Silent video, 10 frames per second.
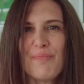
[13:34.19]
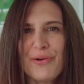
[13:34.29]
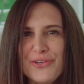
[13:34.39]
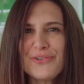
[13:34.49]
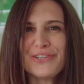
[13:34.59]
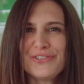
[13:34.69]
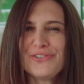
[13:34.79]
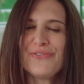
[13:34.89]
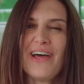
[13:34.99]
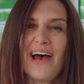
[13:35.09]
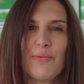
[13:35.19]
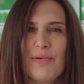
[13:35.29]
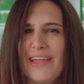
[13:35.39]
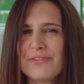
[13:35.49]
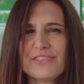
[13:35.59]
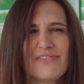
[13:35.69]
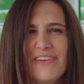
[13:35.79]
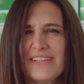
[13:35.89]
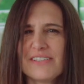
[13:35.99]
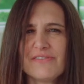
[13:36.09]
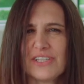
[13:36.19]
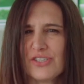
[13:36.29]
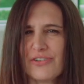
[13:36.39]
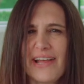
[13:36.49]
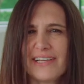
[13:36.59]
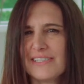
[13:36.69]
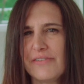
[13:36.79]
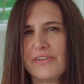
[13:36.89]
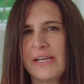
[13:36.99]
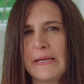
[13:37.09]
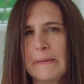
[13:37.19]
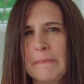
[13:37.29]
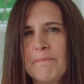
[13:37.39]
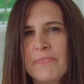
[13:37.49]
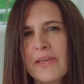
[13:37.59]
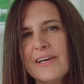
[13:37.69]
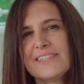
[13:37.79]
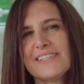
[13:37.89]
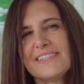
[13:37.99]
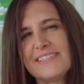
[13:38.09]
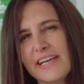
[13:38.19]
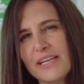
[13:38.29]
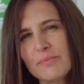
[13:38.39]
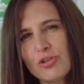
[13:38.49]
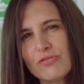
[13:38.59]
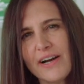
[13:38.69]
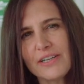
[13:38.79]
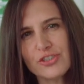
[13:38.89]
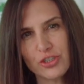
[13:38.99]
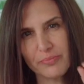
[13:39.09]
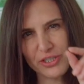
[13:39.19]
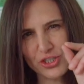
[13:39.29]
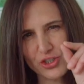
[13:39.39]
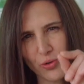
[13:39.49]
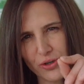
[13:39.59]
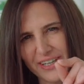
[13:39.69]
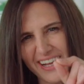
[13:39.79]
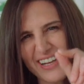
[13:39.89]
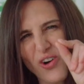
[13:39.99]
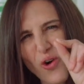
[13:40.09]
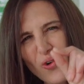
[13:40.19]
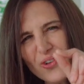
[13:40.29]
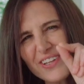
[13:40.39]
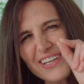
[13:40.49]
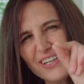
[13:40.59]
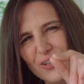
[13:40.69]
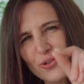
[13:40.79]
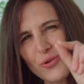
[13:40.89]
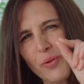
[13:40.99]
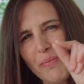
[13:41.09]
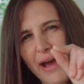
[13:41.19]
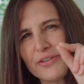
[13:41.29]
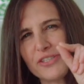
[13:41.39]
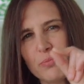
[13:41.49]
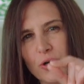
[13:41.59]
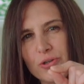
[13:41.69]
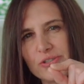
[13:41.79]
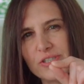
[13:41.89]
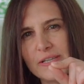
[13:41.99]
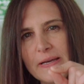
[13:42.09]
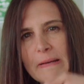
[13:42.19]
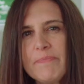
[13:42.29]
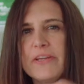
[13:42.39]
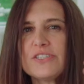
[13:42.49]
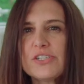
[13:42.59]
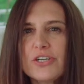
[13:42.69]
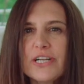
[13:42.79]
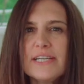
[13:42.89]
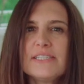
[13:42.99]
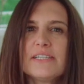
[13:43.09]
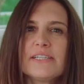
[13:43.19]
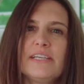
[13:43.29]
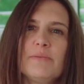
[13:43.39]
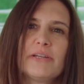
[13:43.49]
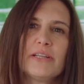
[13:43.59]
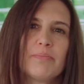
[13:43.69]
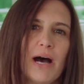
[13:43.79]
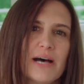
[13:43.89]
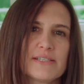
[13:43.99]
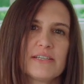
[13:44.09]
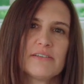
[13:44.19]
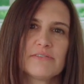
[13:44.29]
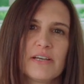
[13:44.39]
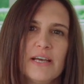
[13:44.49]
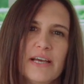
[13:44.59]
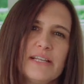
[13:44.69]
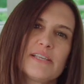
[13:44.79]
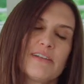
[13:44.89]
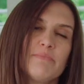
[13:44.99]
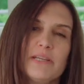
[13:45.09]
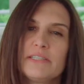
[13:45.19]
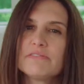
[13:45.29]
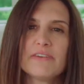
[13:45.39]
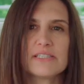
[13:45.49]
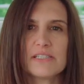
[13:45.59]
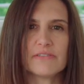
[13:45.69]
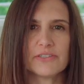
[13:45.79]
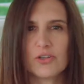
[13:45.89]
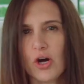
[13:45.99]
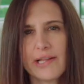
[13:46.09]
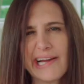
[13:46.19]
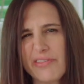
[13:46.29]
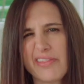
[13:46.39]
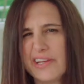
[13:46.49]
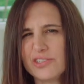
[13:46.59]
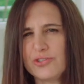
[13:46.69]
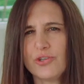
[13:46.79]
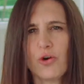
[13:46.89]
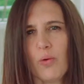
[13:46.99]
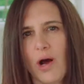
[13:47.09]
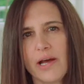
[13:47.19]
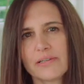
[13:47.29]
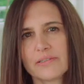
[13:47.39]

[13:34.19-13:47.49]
But you can do that without defensiveness or negativity. Since dating profiles should be short and only include what matters most, it's a good idea to keep it in the positive instead of being defensive and calling out the things you don't want.